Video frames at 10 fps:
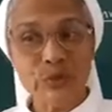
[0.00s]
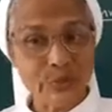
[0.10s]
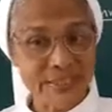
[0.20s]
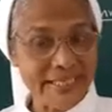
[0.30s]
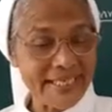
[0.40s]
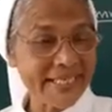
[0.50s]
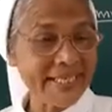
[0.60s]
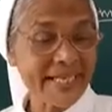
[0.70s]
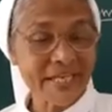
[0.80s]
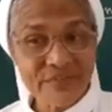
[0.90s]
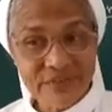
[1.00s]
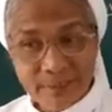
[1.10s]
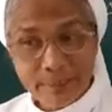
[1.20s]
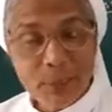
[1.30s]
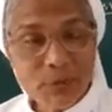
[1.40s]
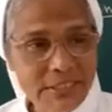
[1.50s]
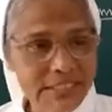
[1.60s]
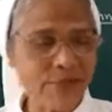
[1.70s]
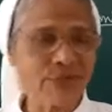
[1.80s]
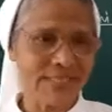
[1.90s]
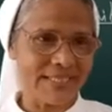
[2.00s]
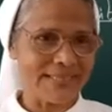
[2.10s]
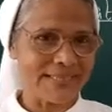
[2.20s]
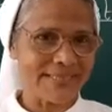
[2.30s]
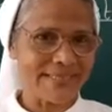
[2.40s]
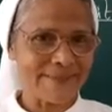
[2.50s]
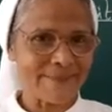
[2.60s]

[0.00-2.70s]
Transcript: to take life in the positive sense.